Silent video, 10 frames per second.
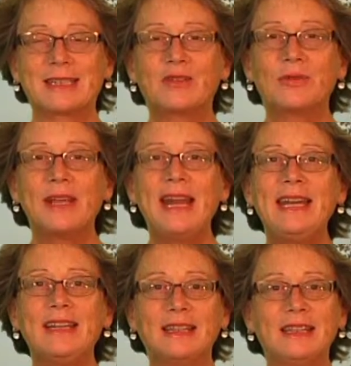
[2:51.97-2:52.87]

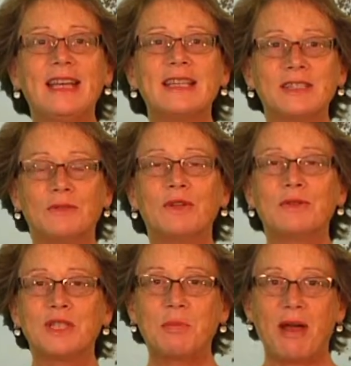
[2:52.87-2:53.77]
creating a list of your
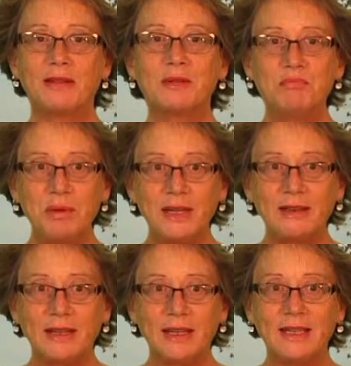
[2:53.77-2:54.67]

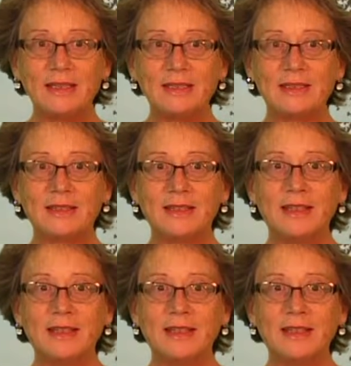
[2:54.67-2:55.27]
responsibilities,